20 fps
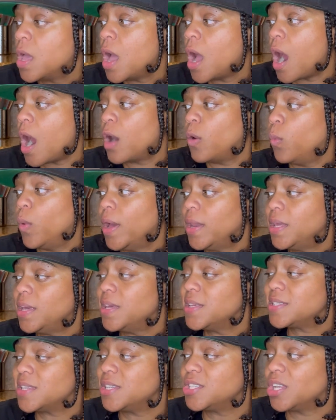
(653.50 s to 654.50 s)
Our wedding
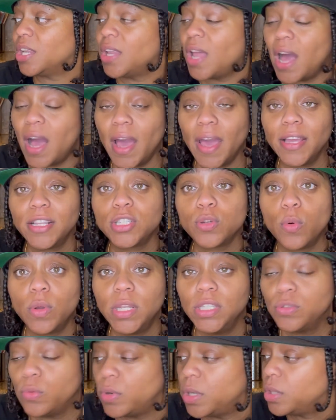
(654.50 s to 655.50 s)
is in July
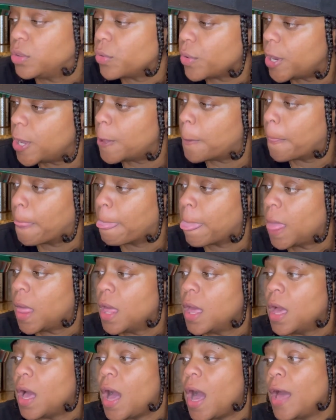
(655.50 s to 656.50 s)
2023.
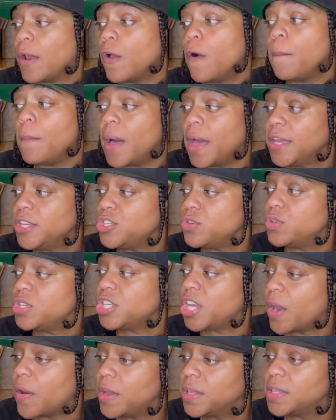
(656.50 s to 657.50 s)
I don't mind you
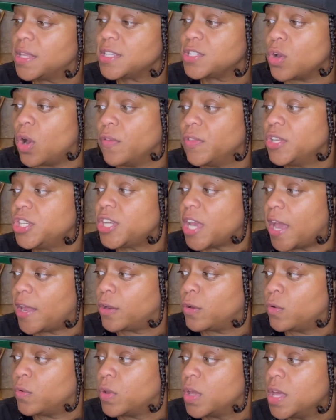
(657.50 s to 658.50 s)
sharing this on the
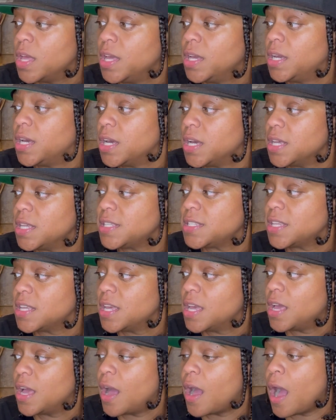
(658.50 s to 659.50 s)
channel because
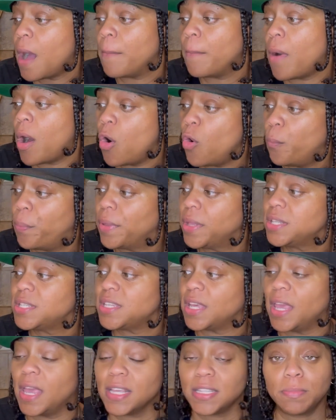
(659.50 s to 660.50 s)
I'm open
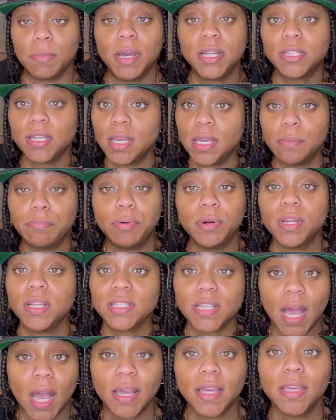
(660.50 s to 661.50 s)
to as much input as
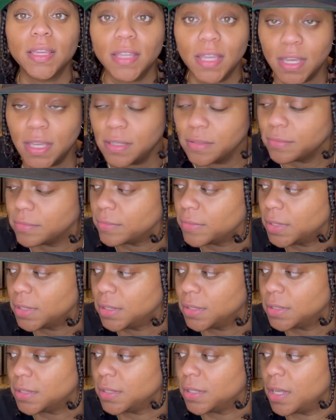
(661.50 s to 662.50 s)
I can get.
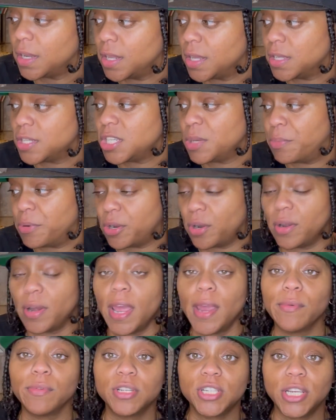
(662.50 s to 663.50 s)
And then she put her
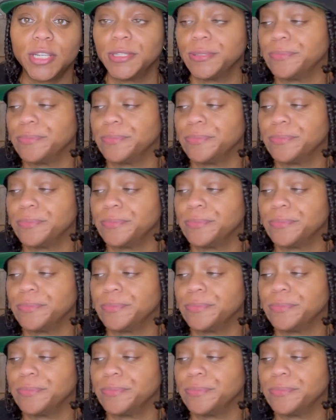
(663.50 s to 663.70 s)
name, Regina.